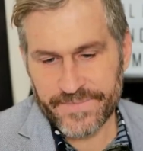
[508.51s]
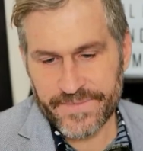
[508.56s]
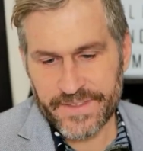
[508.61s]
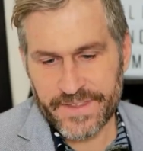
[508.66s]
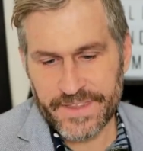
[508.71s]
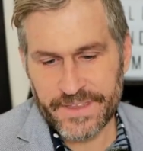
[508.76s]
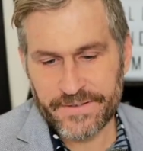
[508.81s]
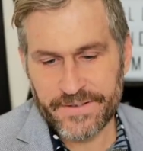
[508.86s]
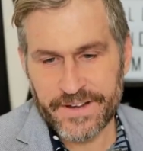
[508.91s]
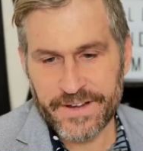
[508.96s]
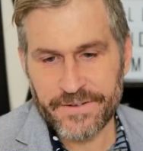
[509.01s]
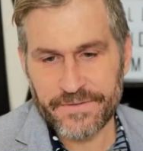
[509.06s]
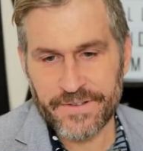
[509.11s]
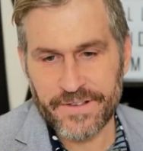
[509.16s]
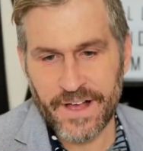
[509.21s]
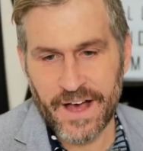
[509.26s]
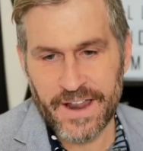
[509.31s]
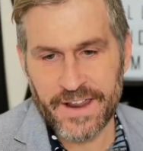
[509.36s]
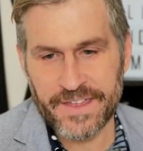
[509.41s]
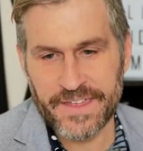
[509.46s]
you can do a
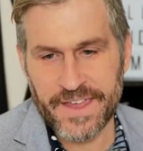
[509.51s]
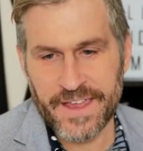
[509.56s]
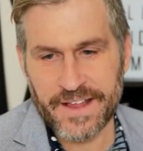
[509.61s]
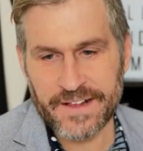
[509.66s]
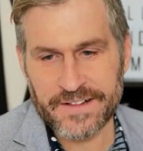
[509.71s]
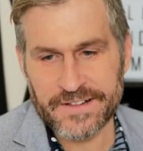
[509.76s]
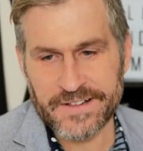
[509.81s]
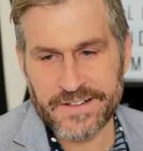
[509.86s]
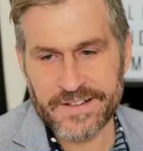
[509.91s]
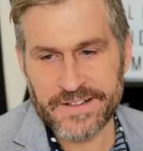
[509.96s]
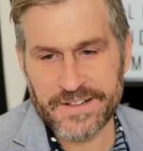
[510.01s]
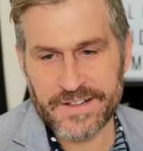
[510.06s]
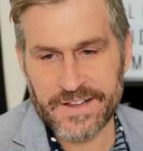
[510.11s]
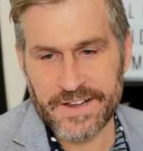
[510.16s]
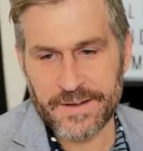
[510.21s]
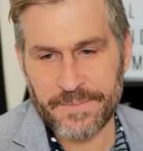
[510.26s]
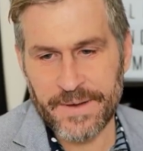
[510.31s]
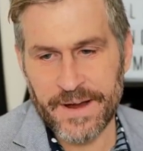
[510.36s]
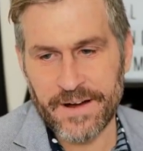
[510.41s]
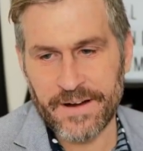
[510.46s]
lot of things
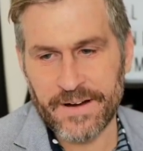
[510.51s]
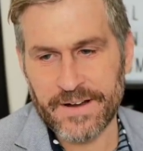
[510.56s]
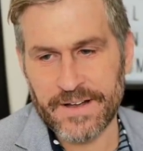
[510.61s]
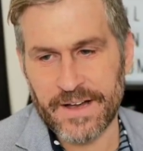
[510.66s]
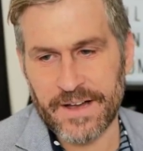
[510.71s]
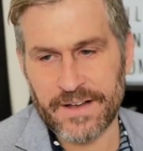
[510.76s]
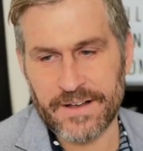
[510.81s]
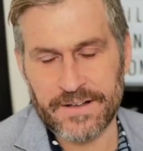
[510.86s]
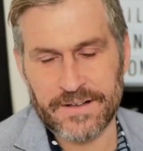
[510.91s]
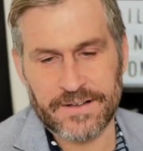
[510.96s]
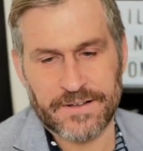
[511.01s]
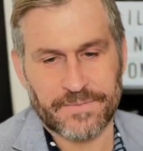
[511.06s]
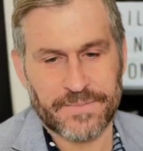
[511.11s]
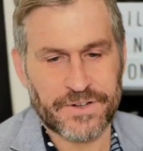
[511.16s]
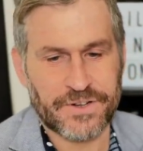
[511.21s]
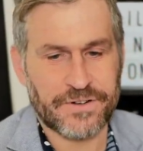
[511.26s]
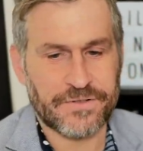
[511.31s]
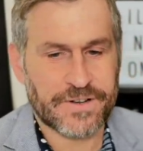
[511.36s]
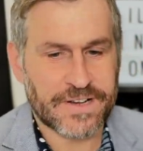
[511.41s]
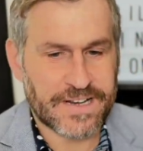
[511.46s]
in America,
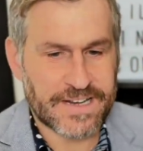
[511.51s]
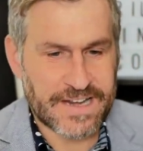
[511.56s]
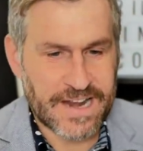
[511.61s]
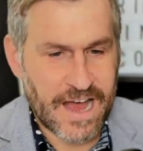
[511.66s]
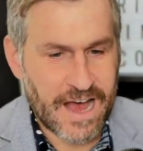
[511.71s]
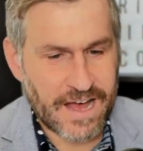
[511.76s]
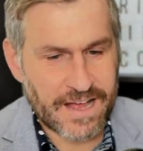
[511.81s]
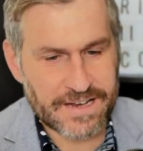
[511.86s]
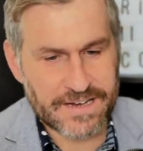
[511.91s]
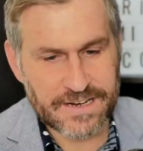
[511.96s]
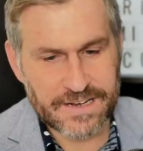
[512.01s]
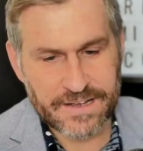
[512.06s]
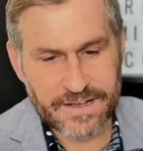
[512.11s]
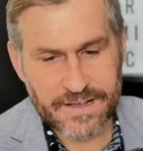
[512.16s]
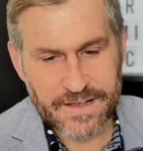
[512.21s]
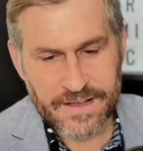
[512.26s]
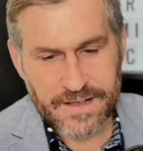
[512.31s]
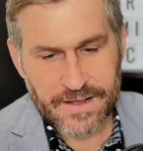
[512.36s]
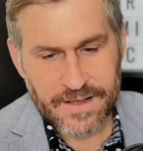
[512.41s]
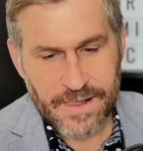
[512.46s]
but you cannot
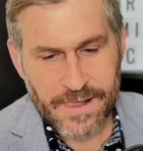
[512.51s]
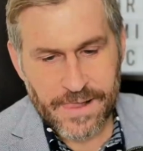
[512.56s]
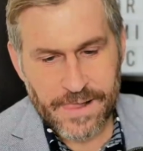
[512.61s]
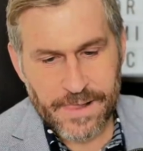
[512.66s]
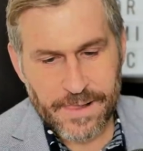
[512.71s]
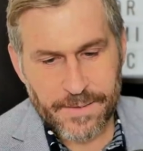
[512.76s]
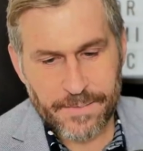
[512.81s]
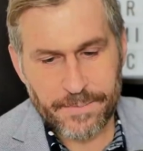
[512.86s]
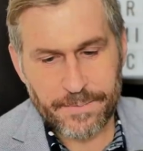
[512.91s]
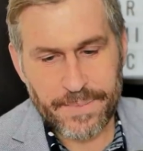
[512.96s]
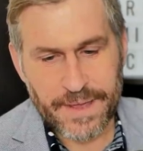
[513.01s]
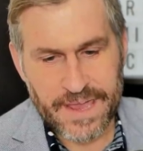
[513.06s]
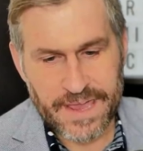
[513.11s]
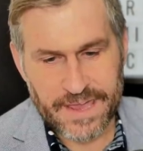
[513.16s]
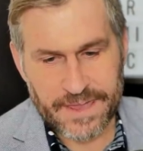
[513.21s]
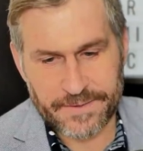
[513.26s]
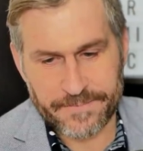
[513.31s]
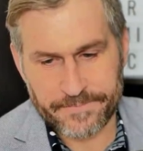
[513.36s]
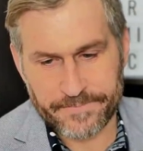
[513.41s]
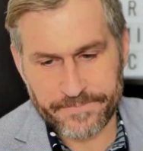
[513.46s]

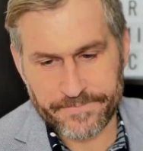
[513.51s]
be